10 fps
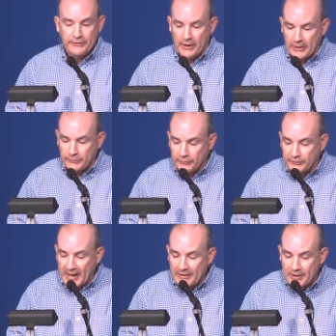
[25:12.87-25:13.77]
to
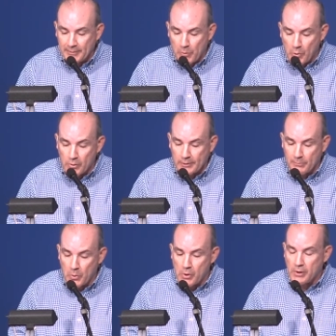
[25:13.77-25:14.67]
understand Him more and
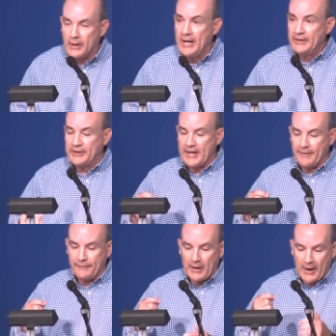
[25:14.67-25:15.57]
more, to
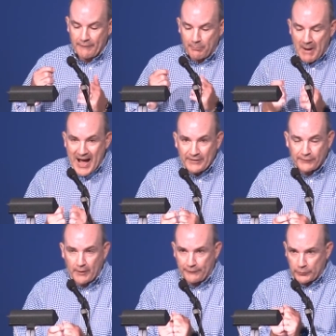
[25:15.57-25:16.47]
give of
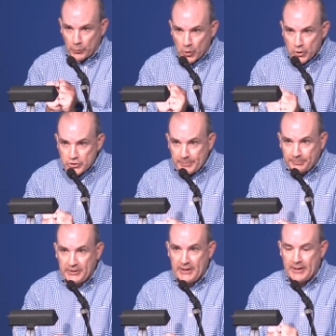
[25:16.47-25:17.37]
myself in worship
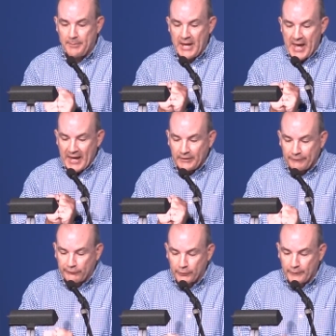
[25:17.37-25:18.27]
to Him and
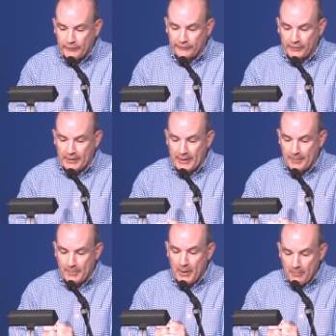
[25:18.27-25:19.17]
of service to
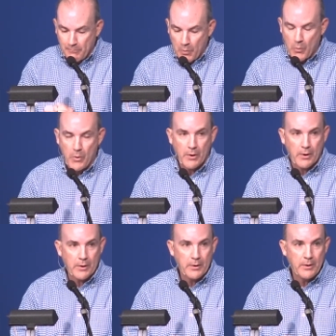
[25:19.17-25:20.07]
Him
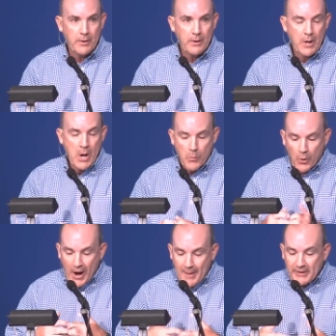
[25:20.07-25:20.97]
more.
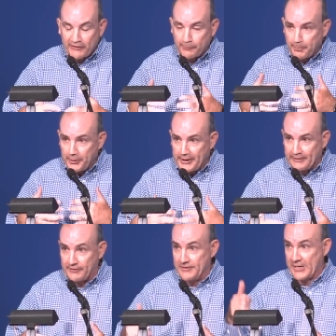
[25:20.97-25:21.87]
Where I'm
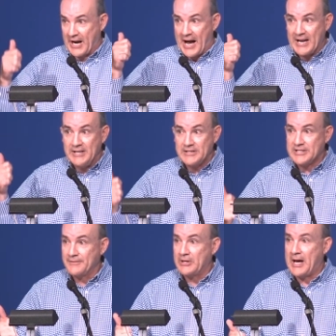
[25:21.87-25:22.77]
experiencing the kindness
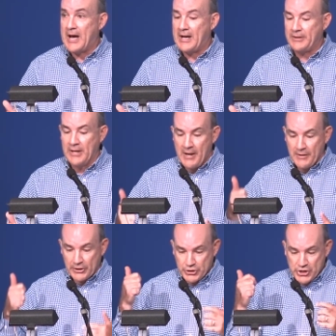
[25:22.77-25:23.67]
of God,
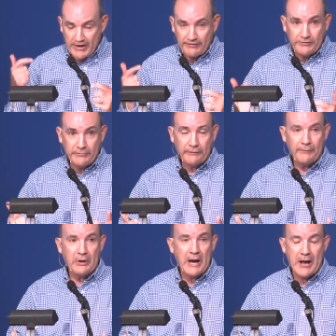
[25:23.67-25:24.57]
the justice
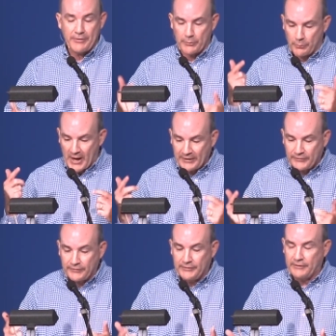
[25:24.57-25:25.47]
of God, the
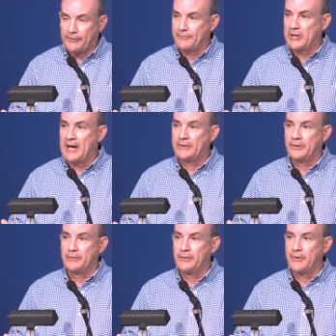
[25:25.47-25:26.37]
righteousness of God
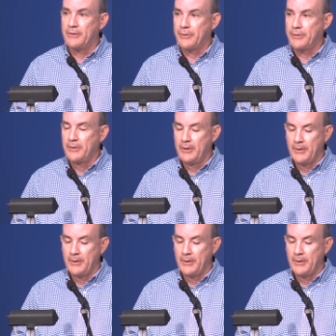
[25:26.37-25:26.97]
on earth,